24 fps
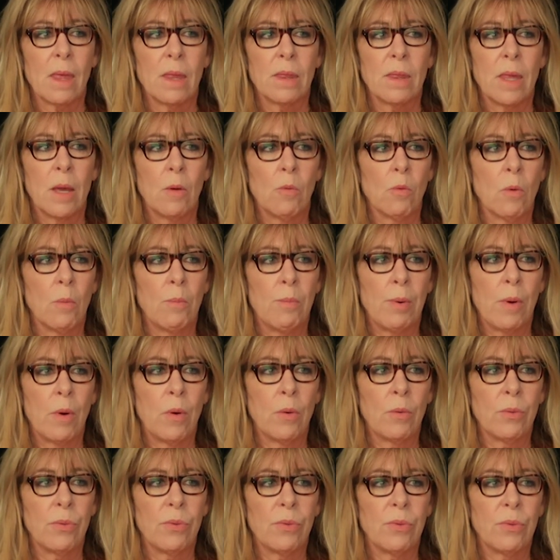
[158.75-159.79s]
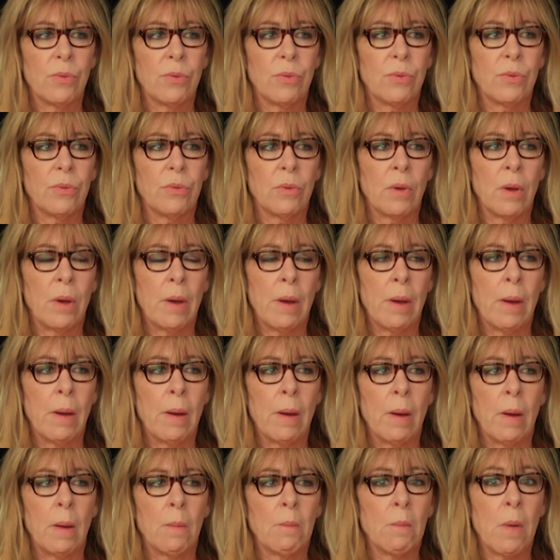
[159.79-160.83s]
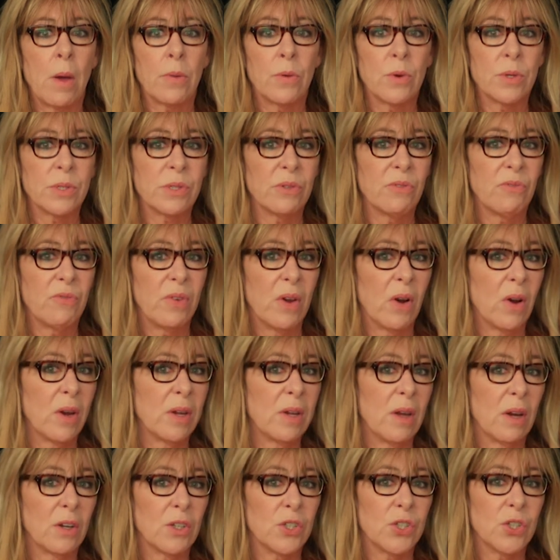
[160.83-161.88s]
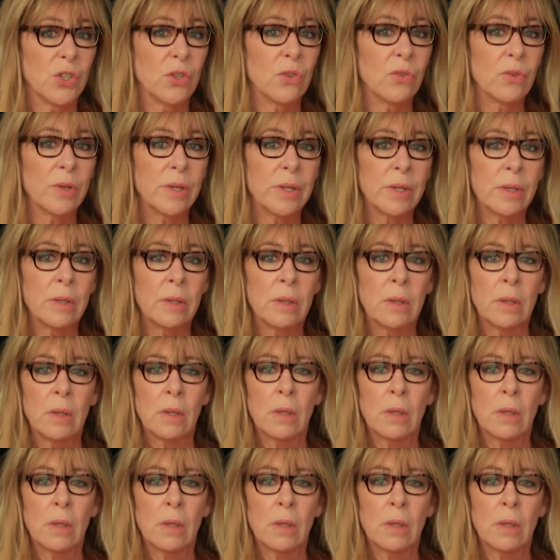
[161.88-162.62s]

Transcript: they were both uh, mothers of very young children,